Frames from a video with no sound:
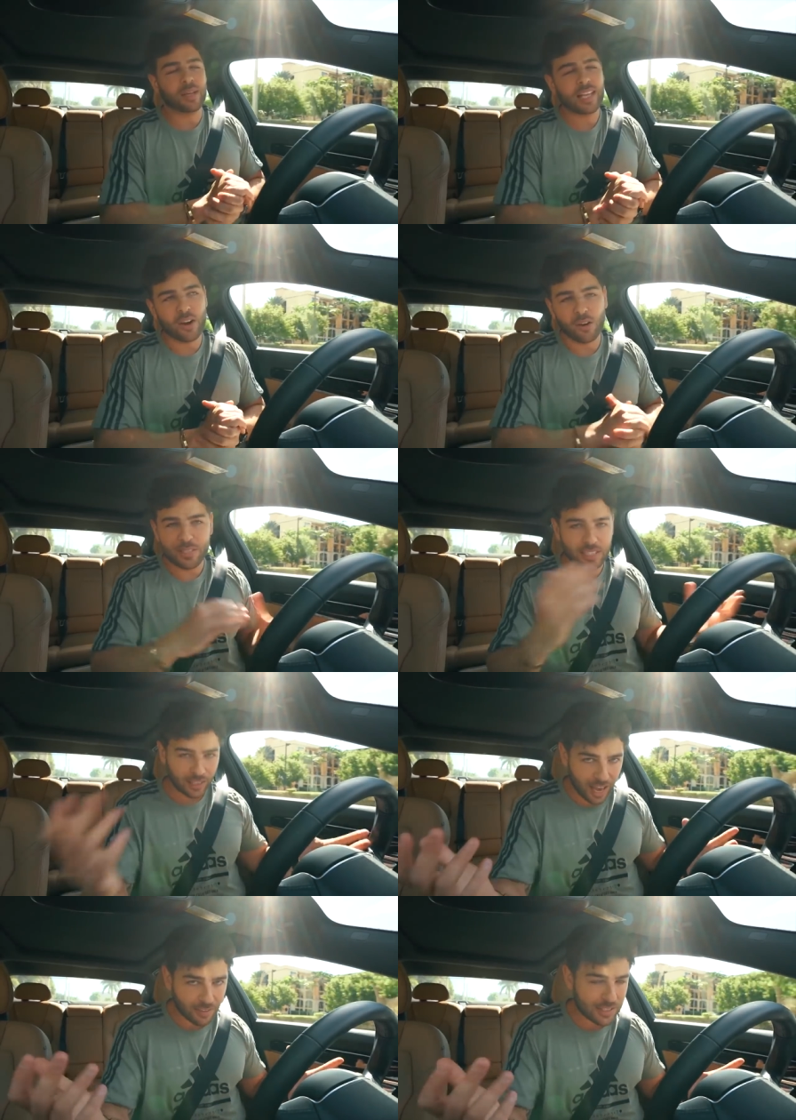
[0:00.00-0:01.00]
My dad obviously
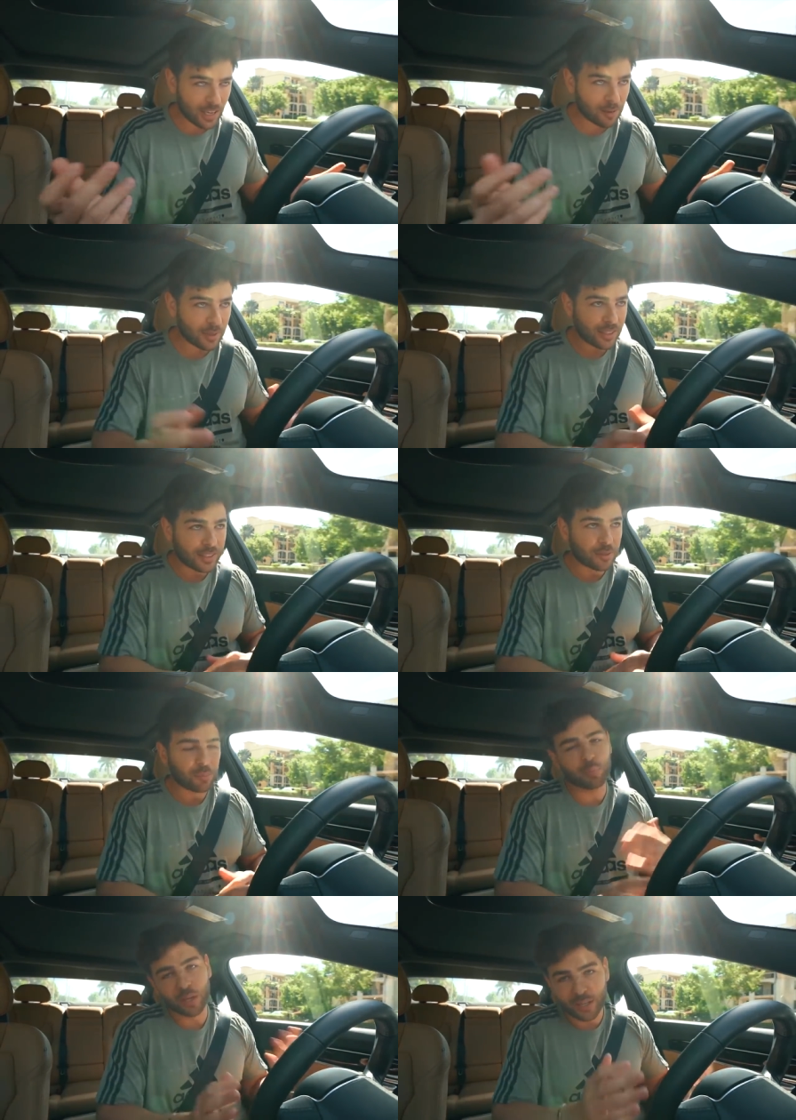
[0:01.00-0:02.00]
laughs at me,
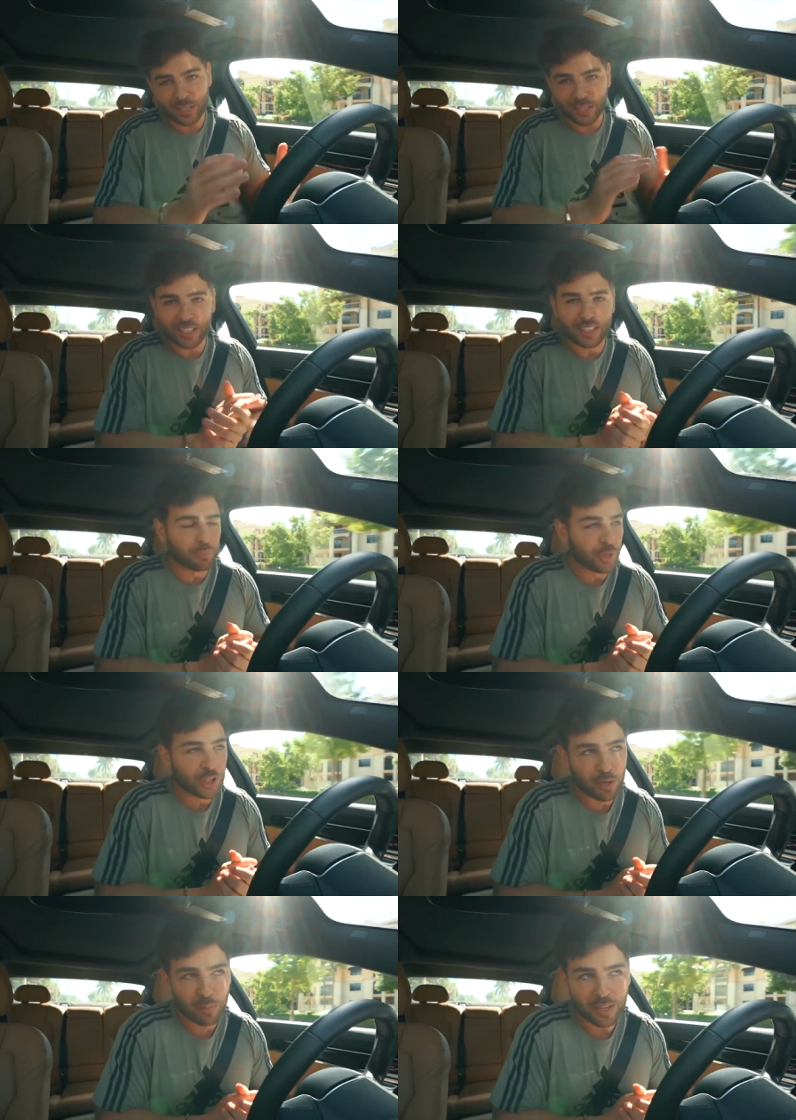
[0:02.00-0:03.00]
but he
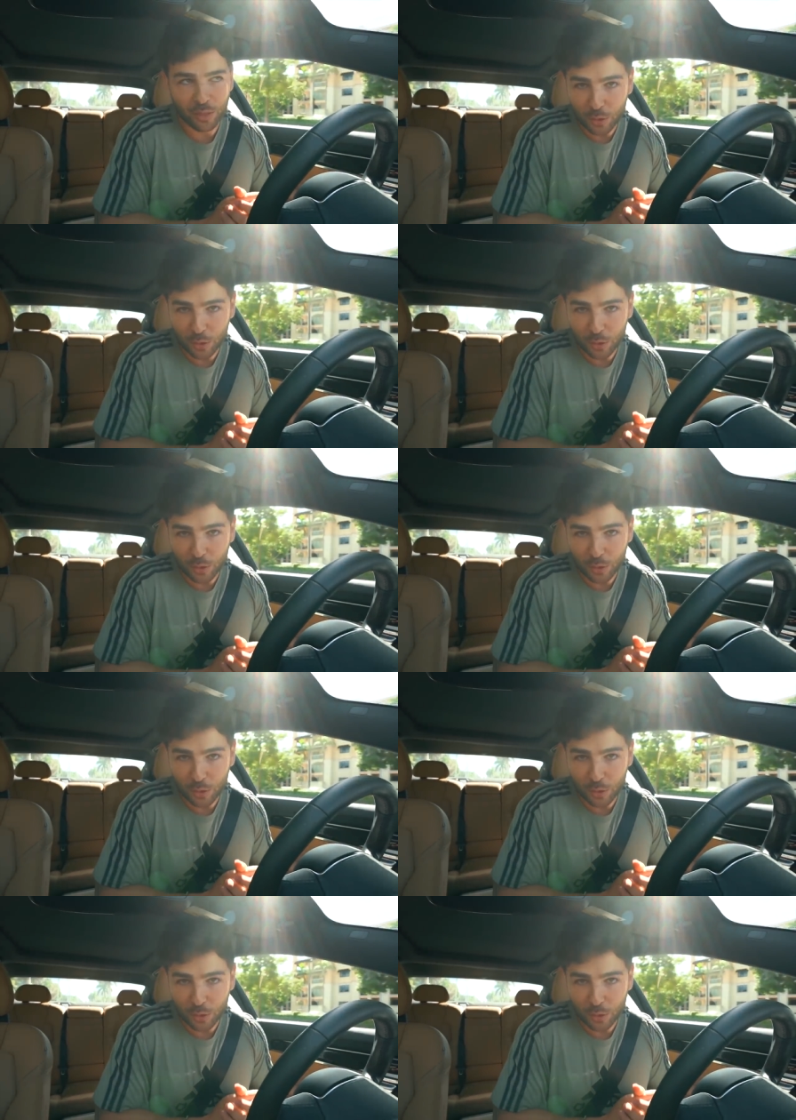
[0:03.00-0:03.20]
appreciated my